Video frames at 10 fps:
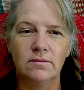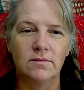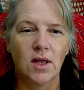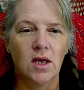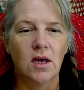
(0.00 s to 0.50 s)

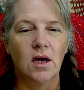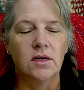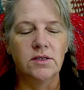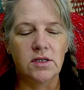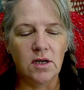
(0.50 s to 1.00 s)
at.
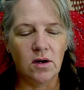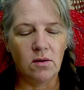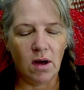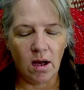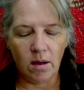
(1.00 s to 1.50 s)
So,
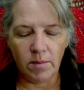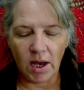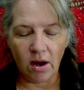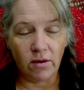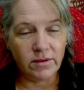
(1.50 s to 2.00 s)
um,
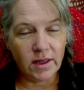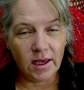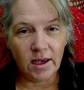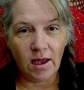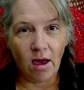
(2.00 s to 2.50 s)

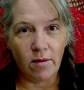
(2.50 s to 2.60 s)
overlay